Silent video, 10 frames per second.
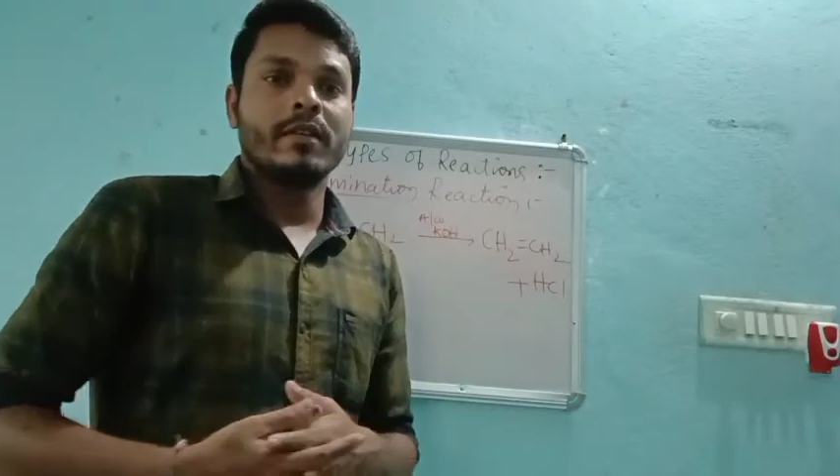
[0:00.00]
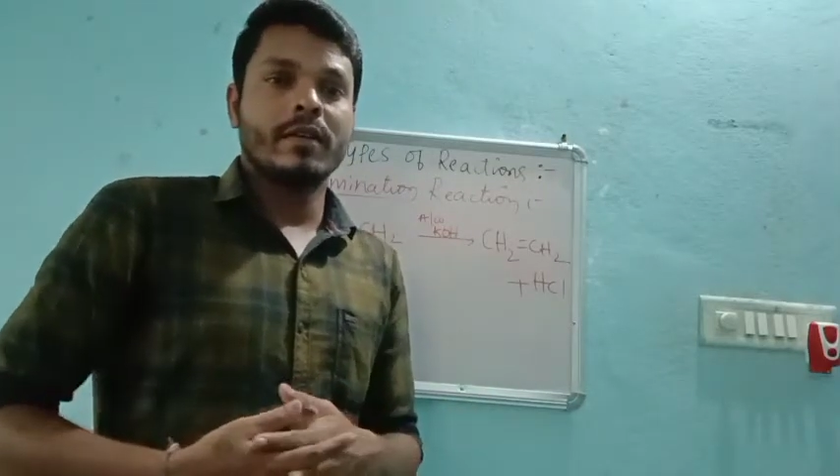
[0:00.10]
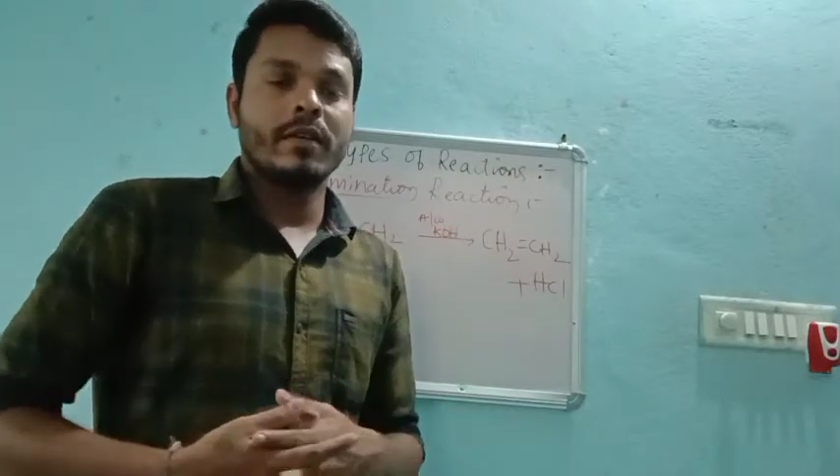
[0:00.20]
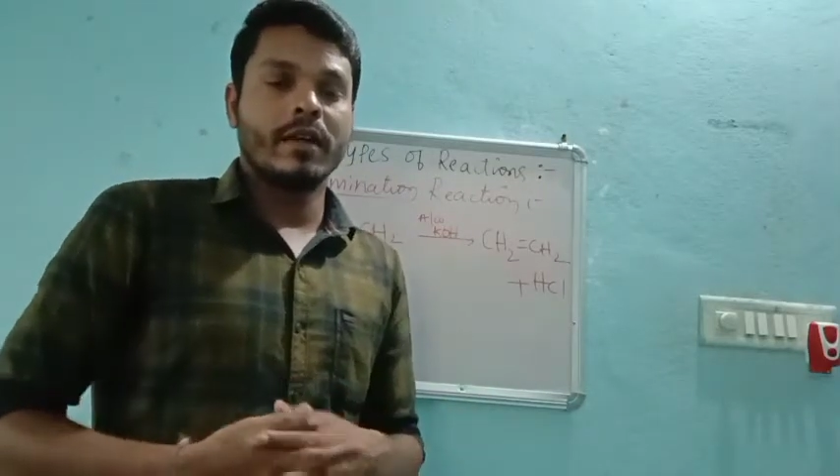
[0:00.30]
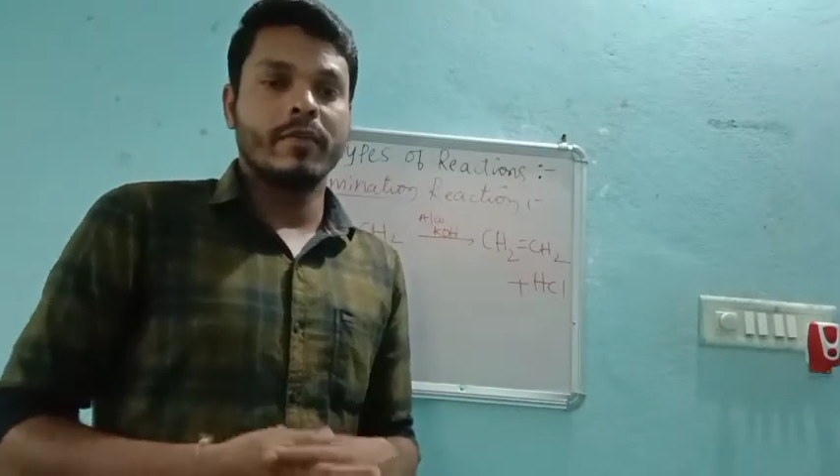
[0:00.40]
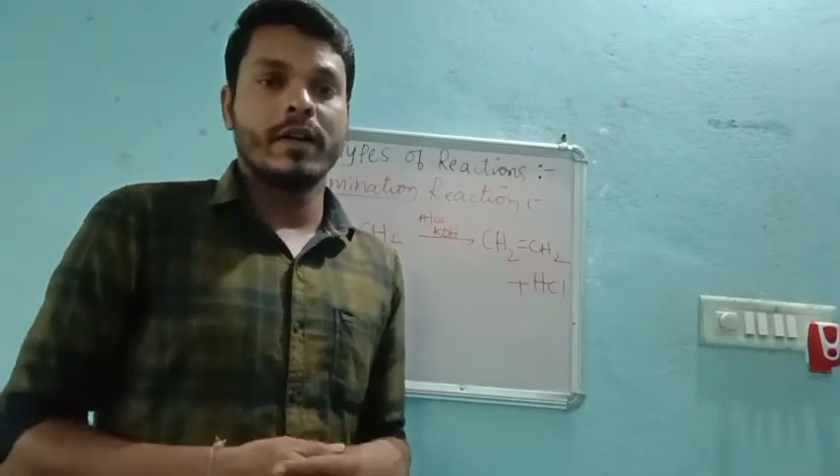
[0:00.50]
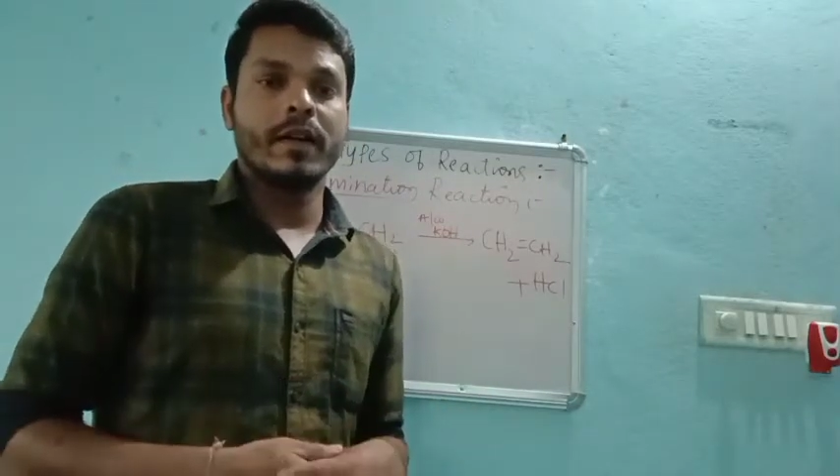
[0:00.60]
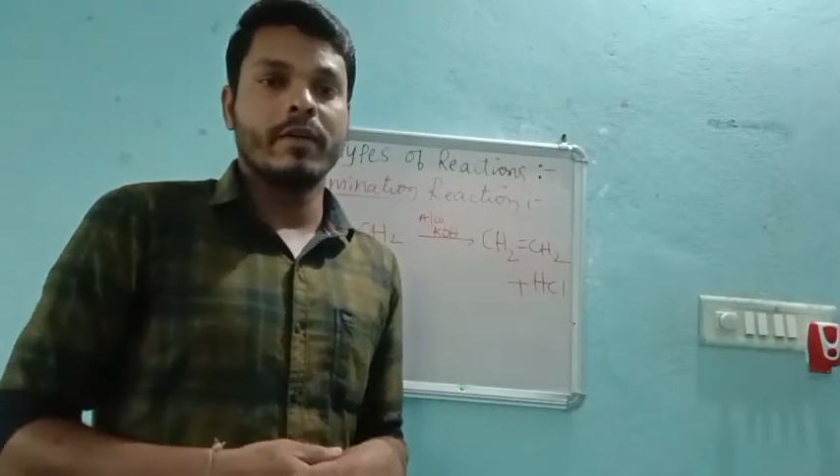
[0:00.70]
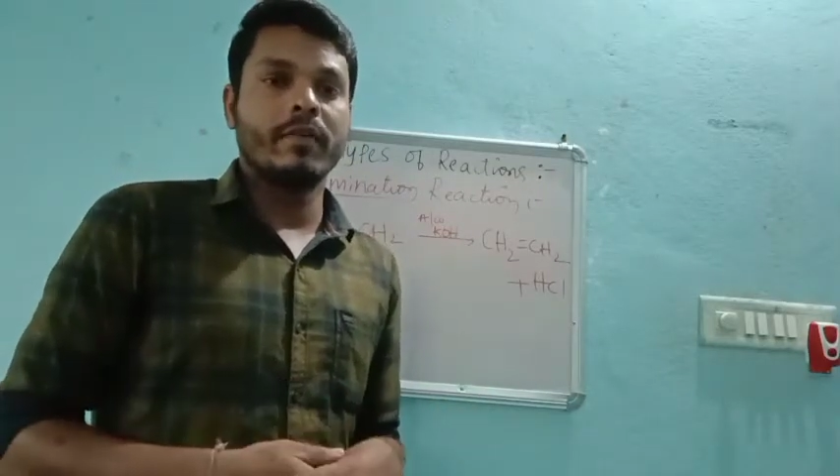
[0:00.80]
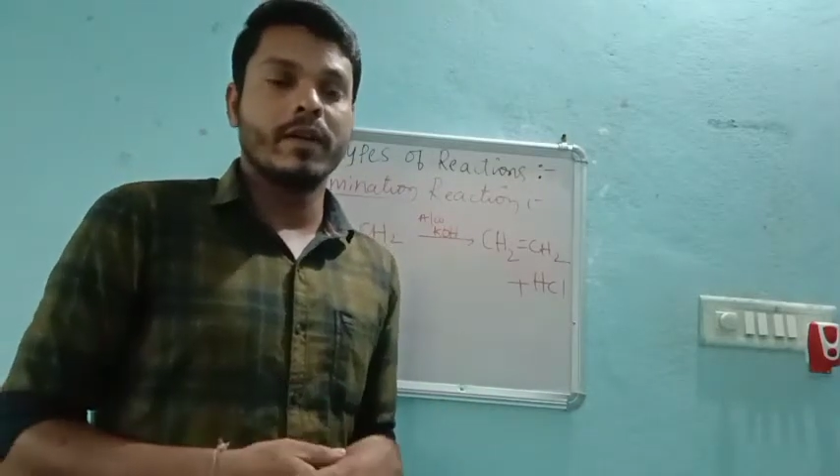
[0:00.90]

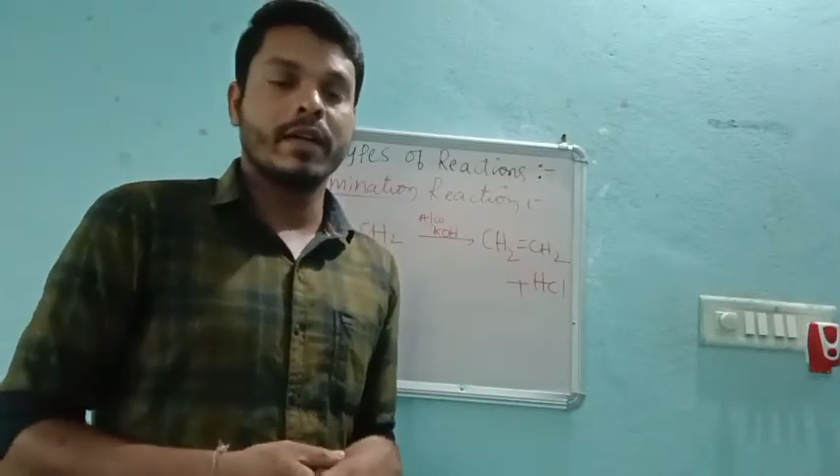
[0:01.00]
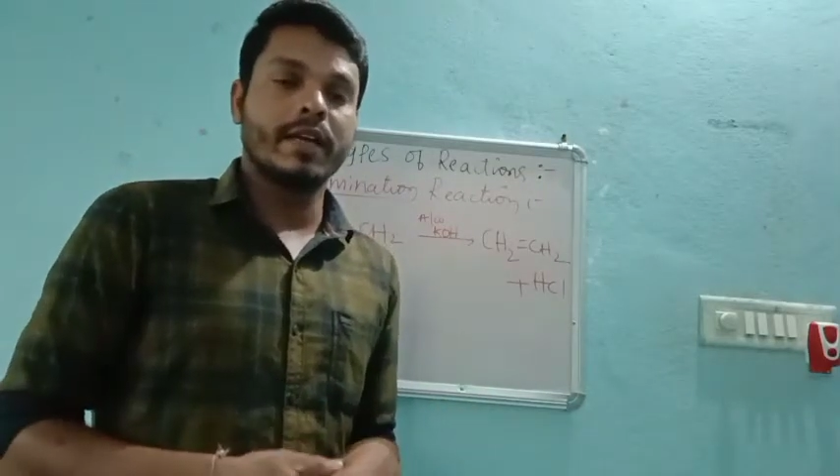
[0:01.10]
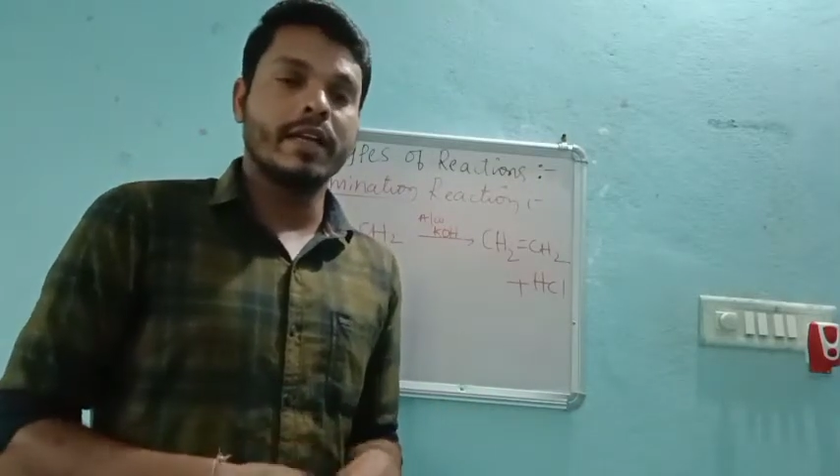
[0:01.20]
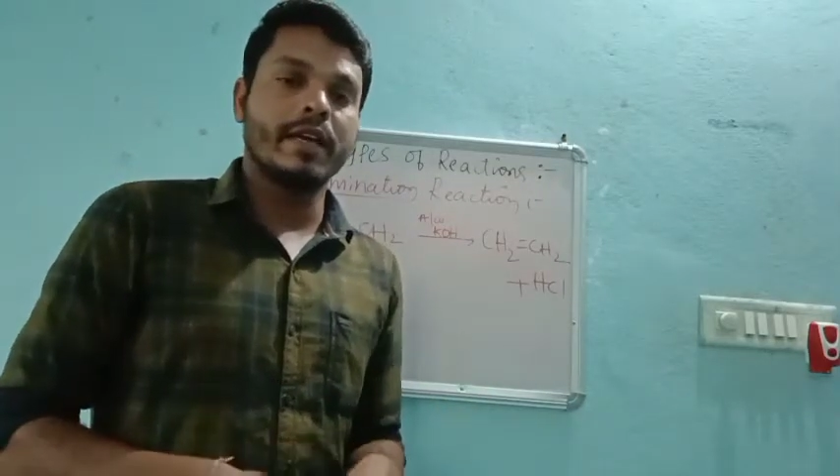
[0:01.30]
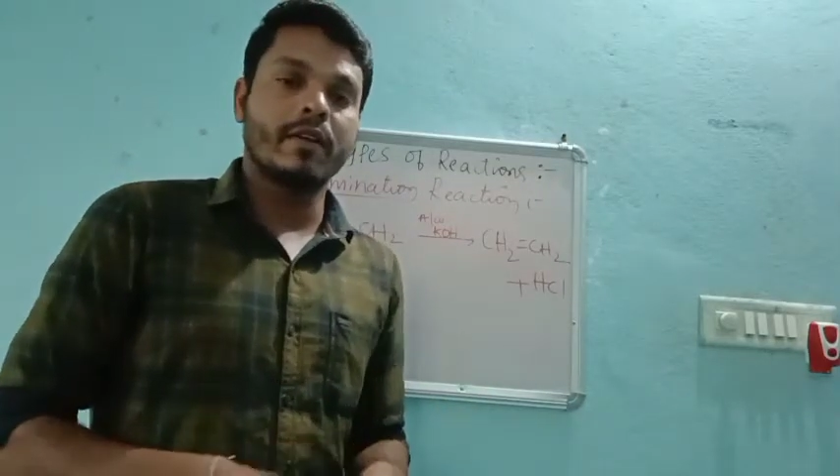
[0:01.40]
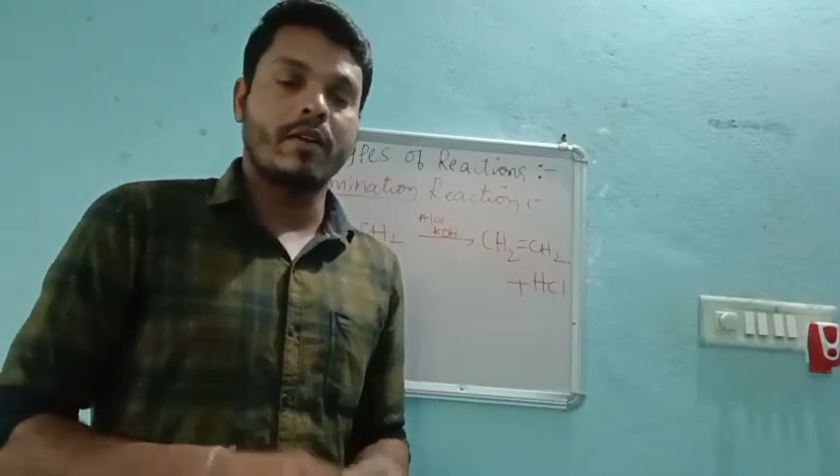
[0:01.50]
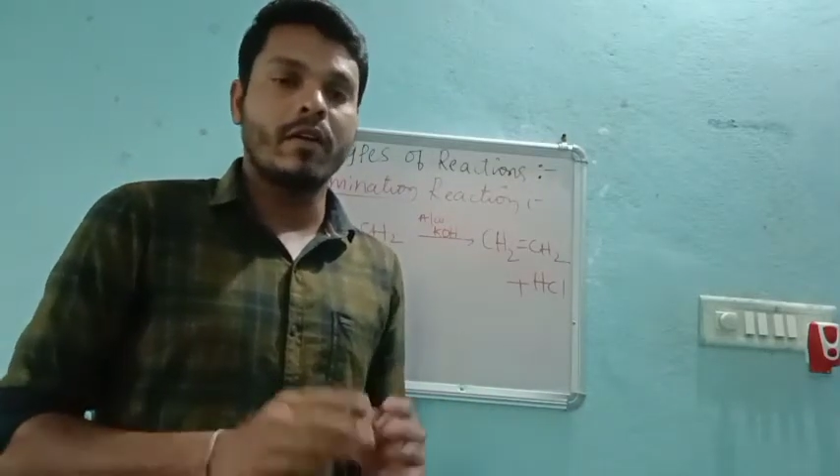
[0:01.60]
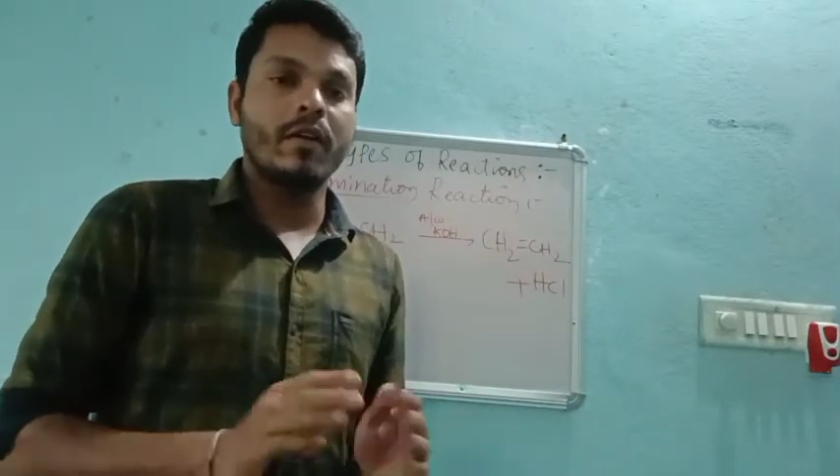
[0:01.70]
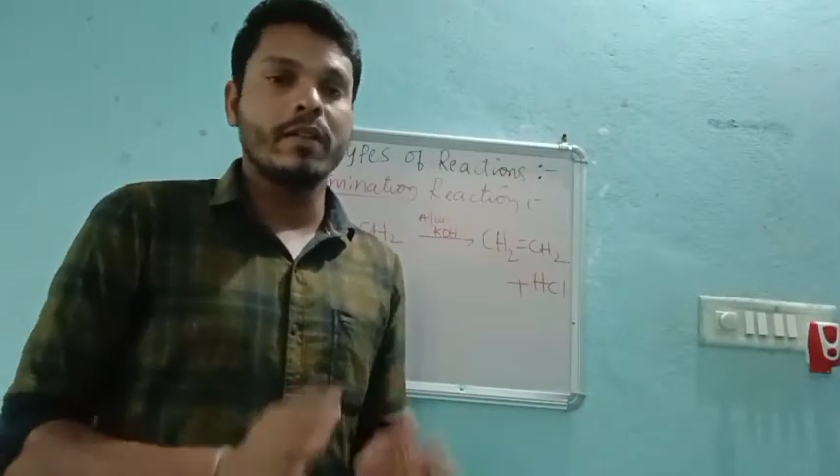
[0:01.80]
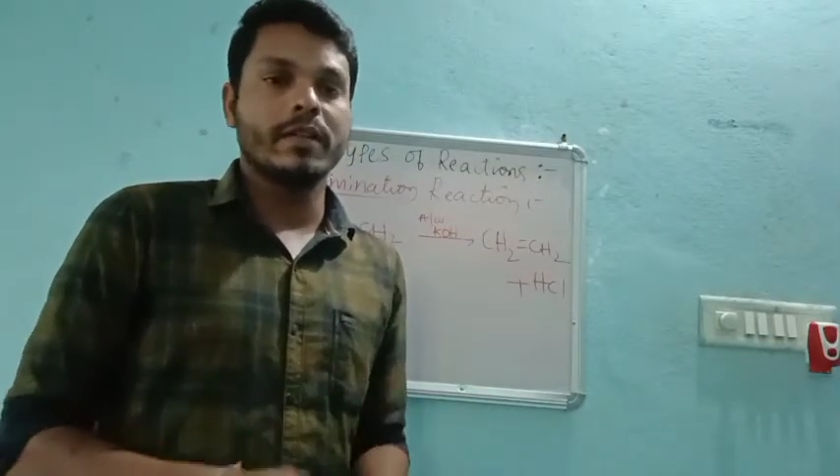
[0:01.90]
Definitely we will clear
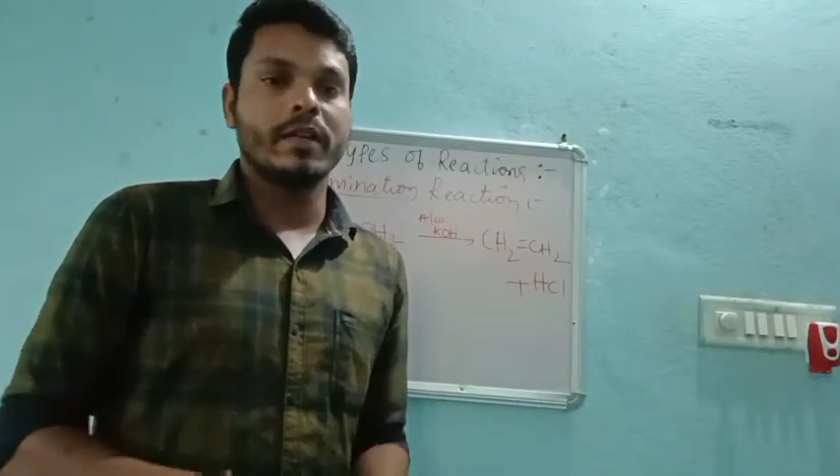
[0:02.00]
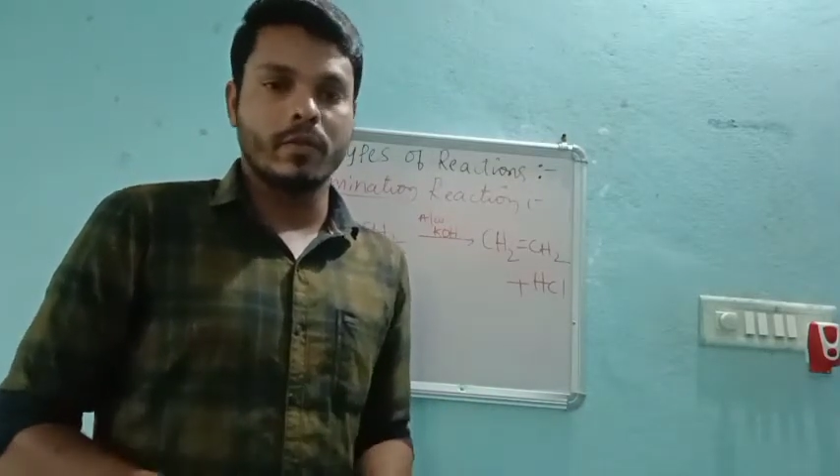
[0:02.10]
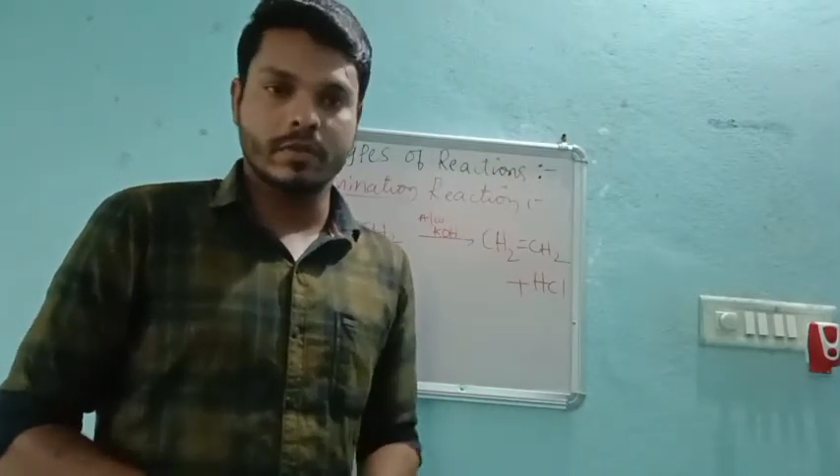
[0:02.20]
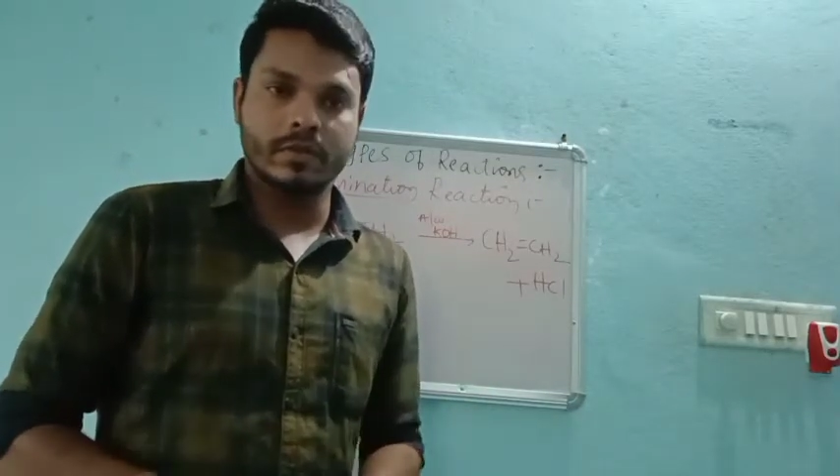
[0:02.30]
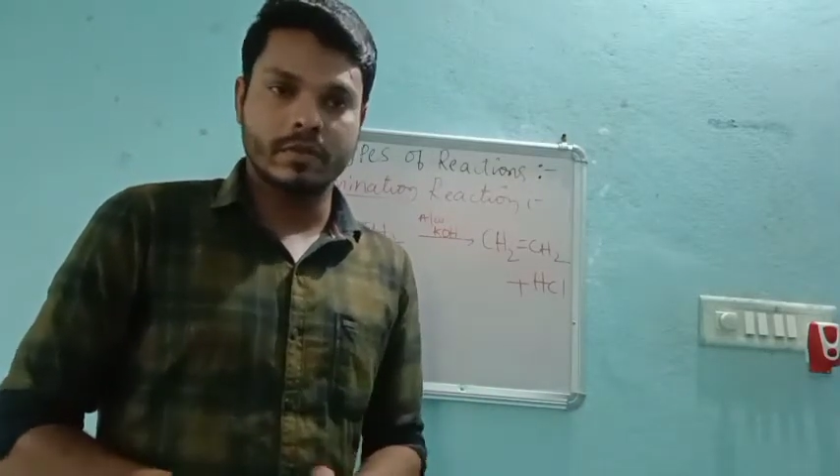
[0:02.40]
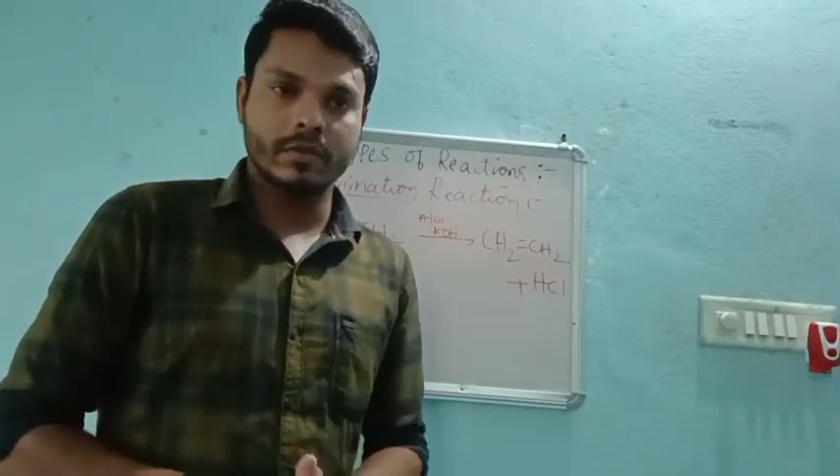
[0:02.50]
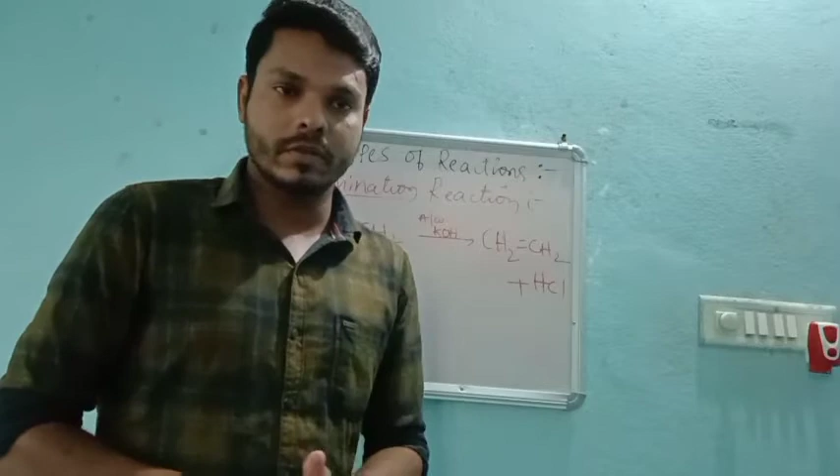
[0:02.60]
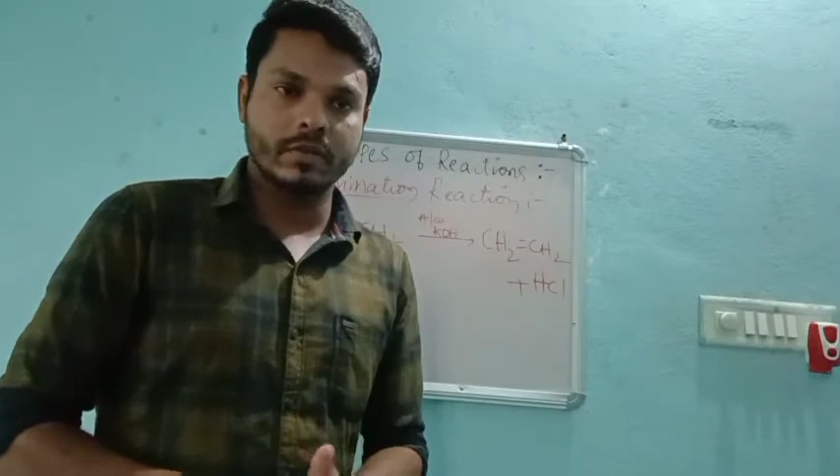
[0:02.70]
all the doubts.